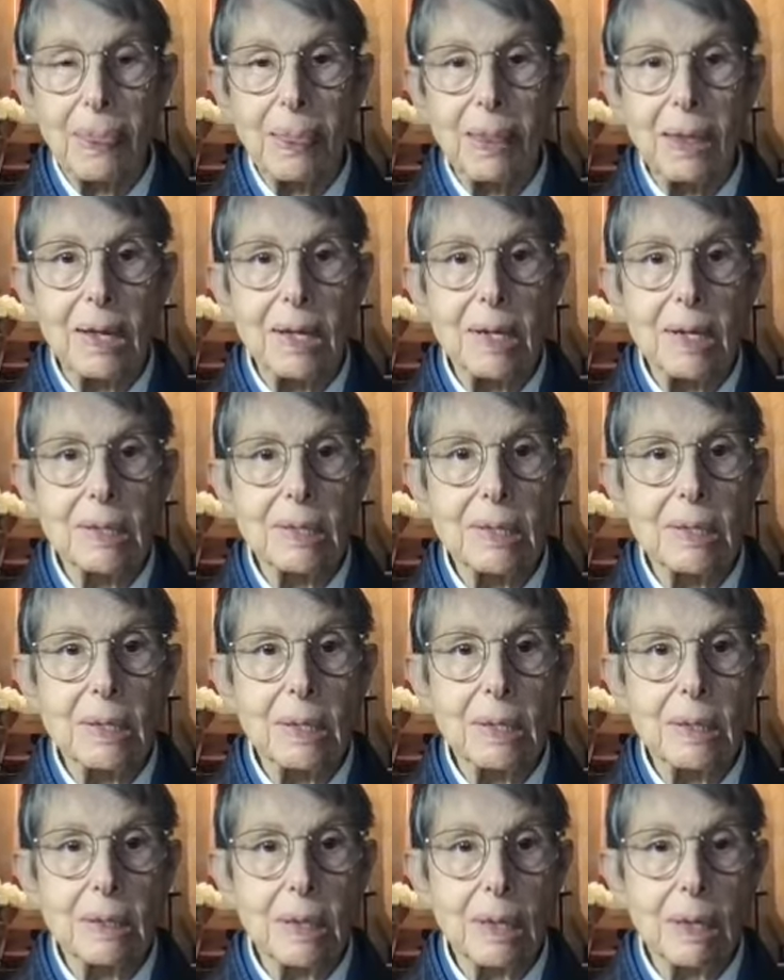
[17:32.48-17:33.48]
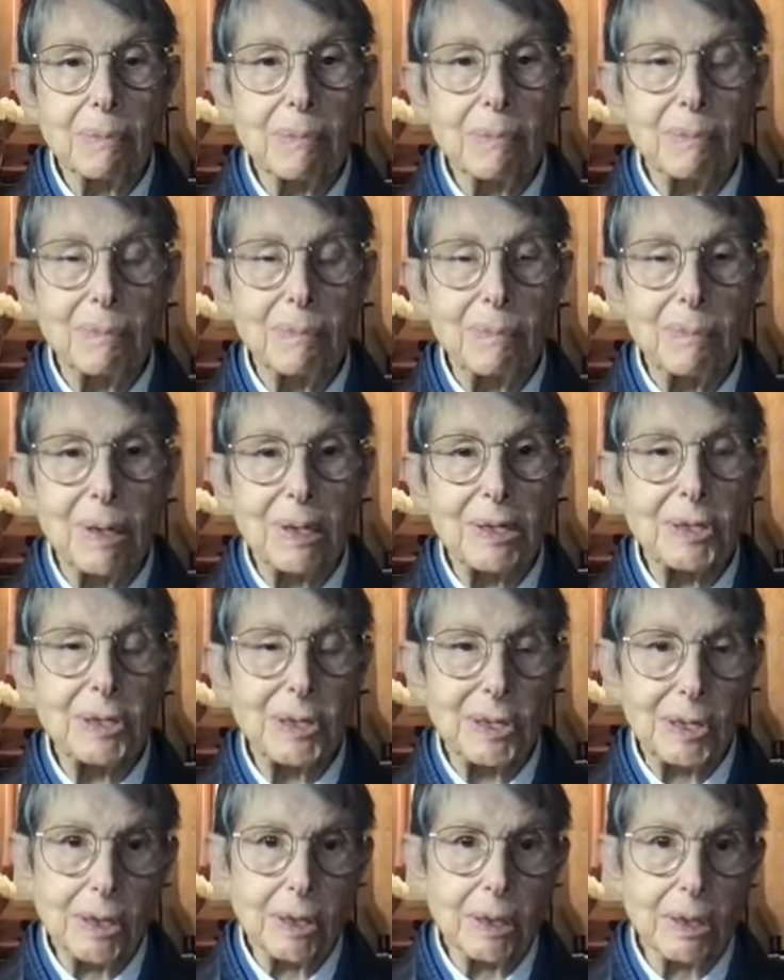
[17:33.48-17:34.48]
and not much at
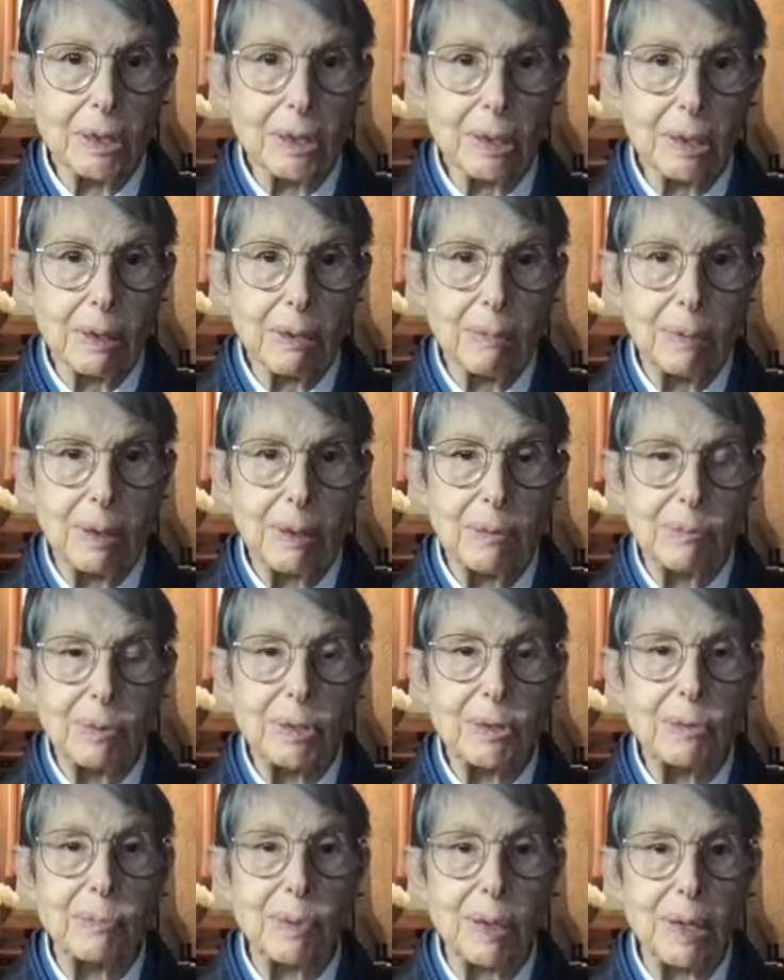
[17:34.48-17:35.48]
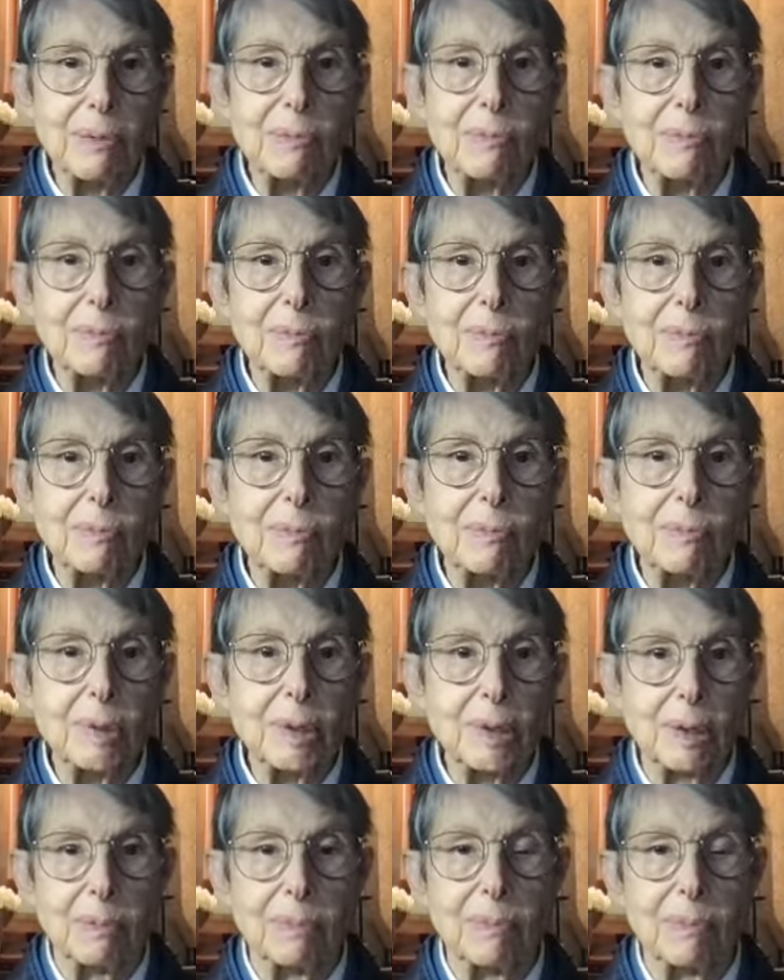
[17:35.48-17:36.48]
all about what's right
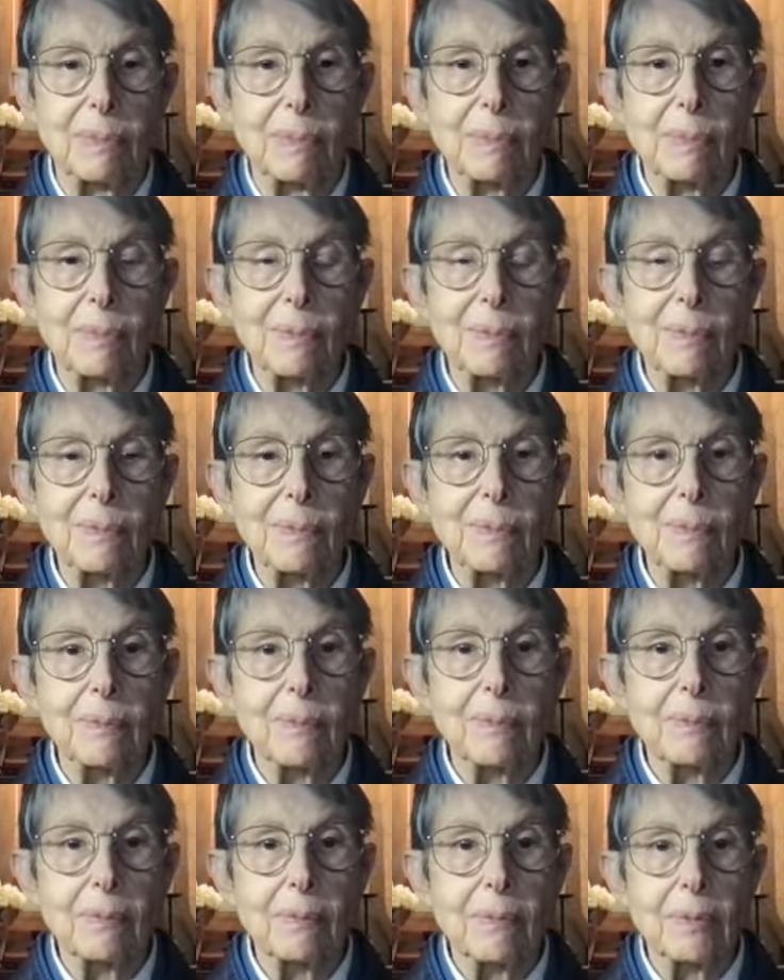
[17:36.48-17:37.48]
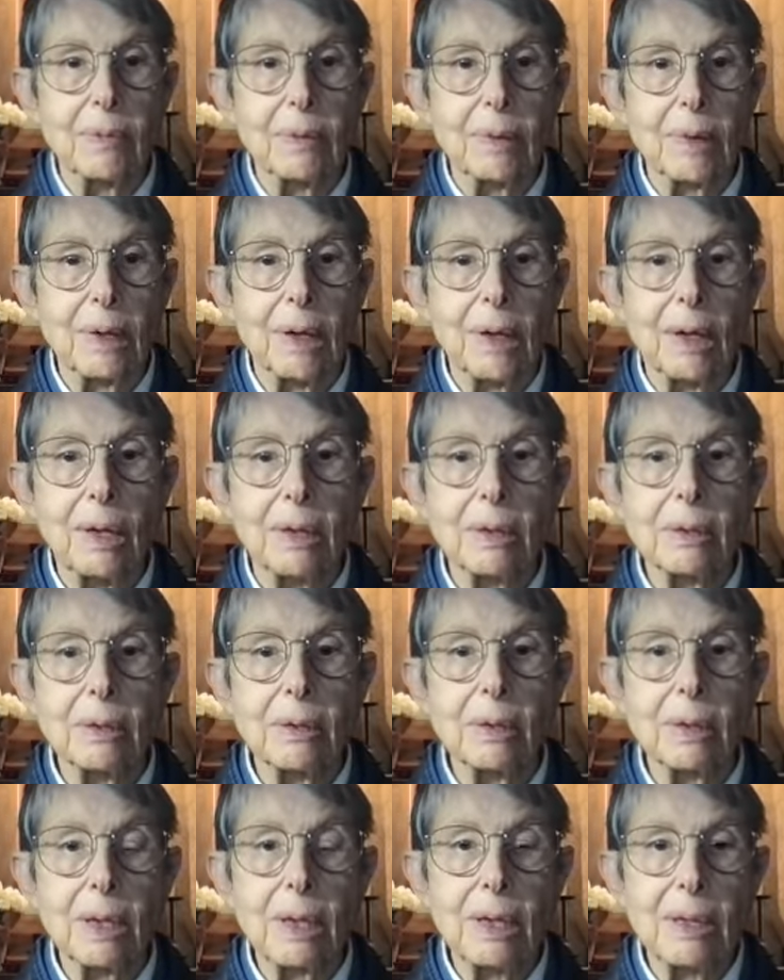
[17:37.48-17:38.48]
with them.
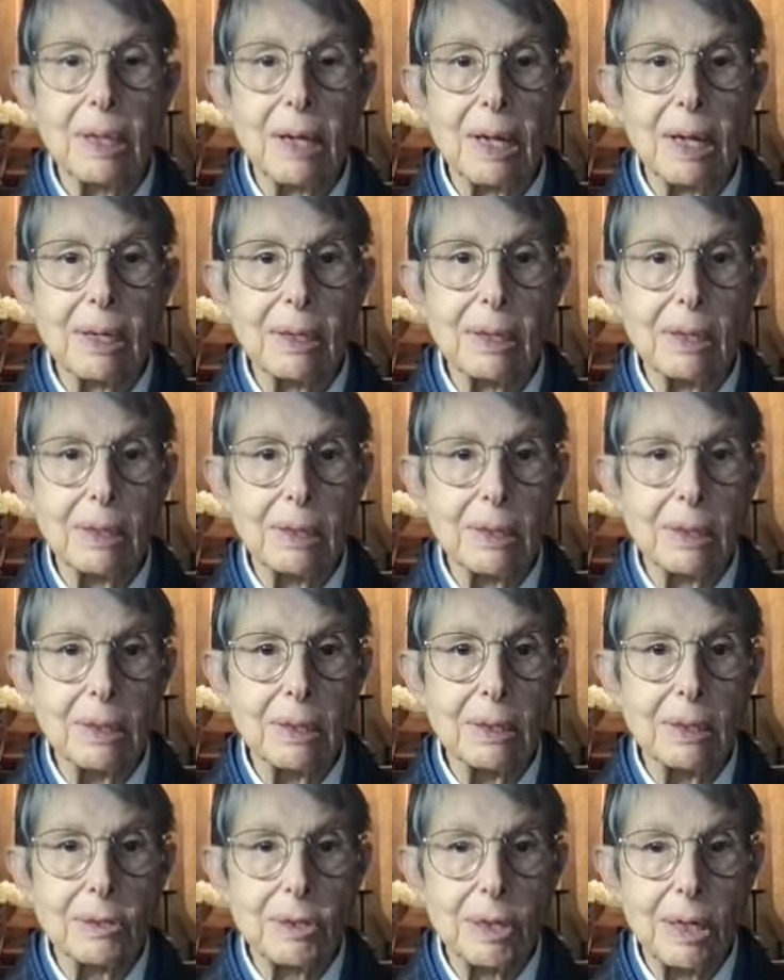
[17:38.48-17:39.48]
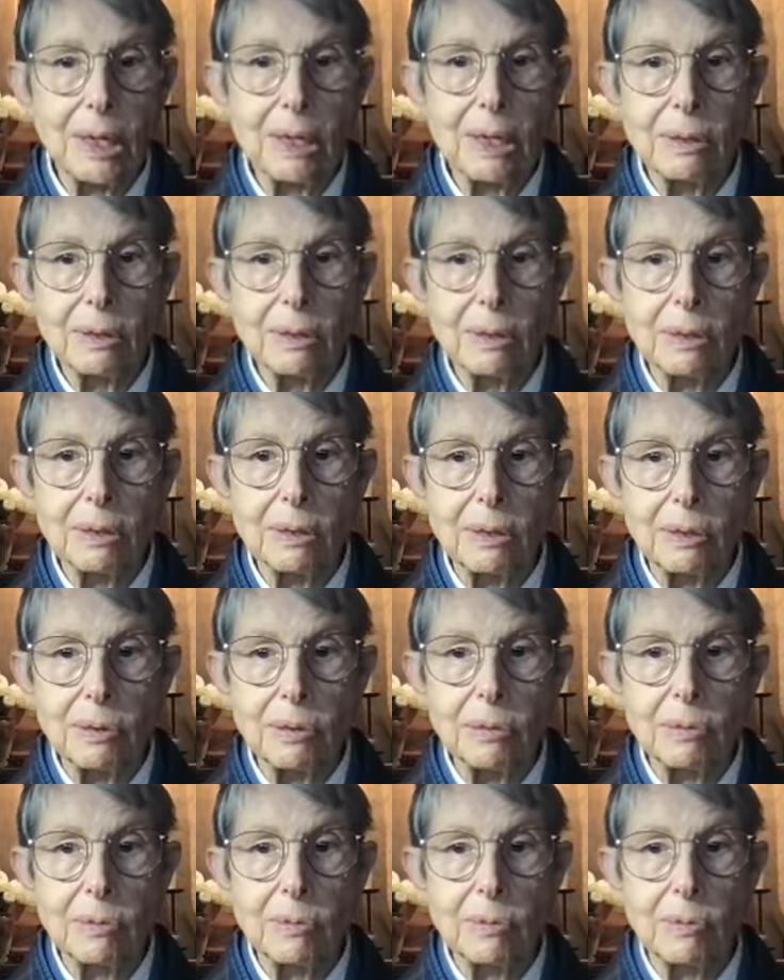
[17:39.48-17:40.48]
And that can lead the child
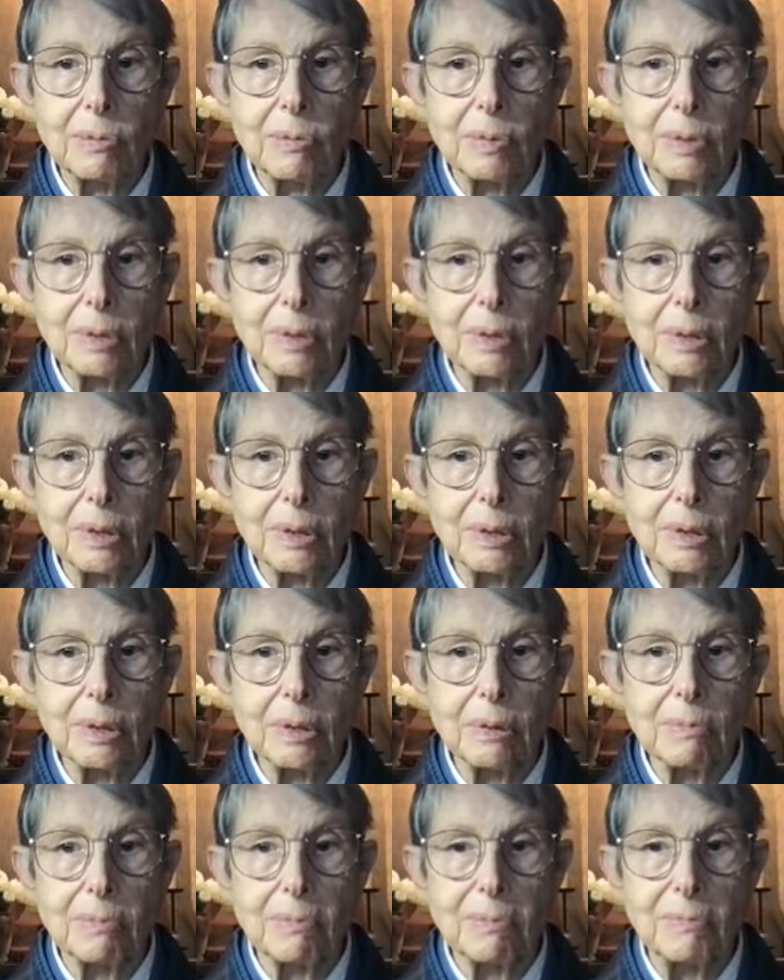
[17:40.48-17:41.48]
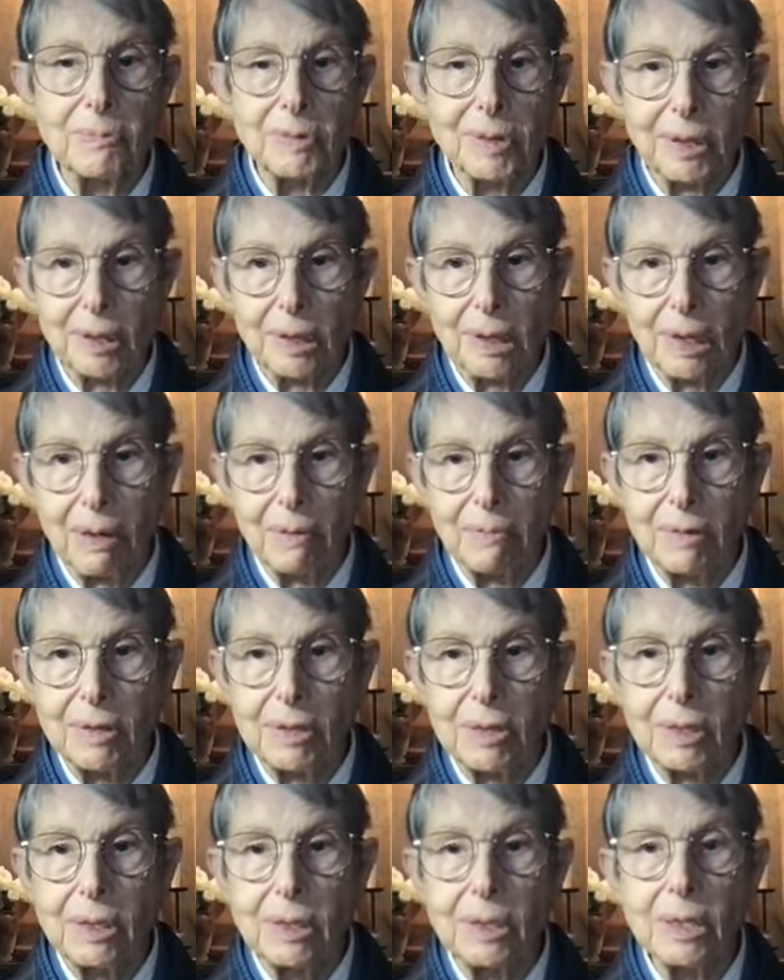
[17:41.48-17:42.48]
to a fairly
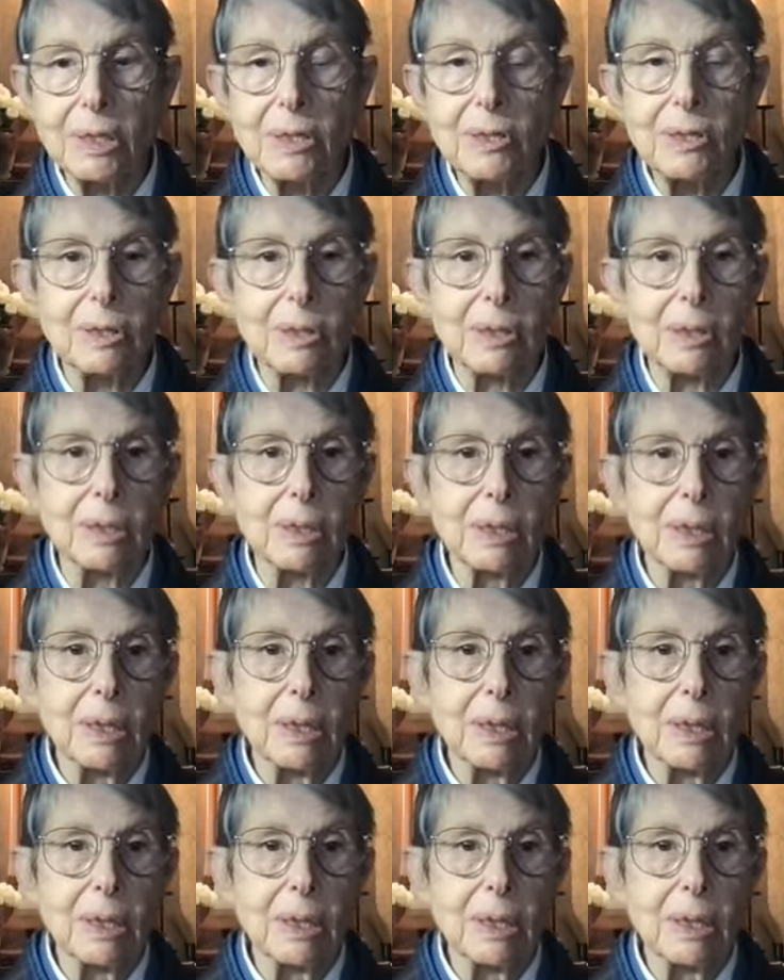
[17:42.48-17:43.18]
obvious condition,